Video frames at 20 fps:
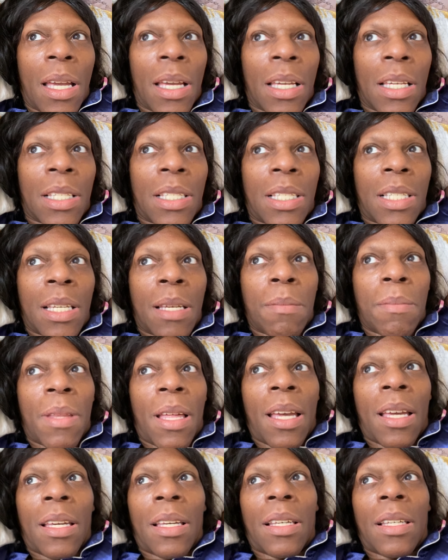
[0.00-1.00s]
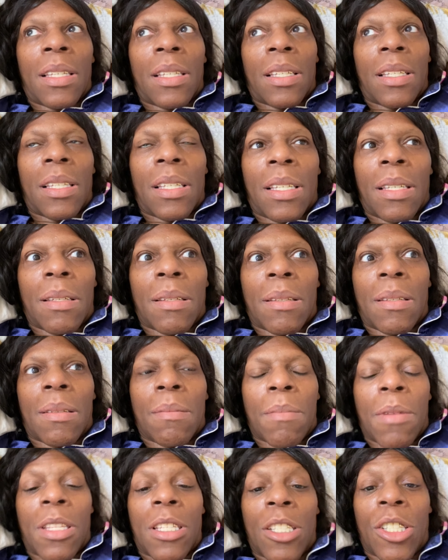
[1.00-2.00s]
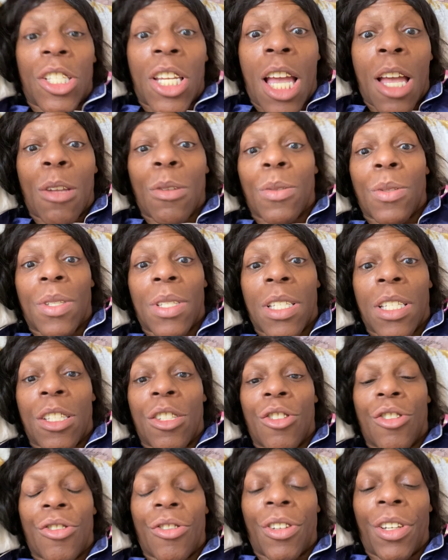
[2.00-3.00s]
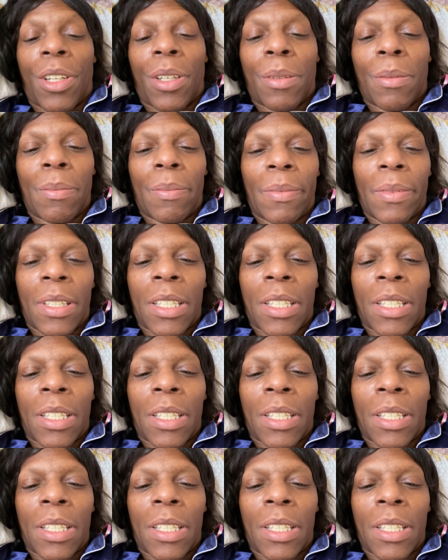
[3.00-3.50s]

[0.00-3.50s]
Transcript: It seemed like Mother Giles was in a dream,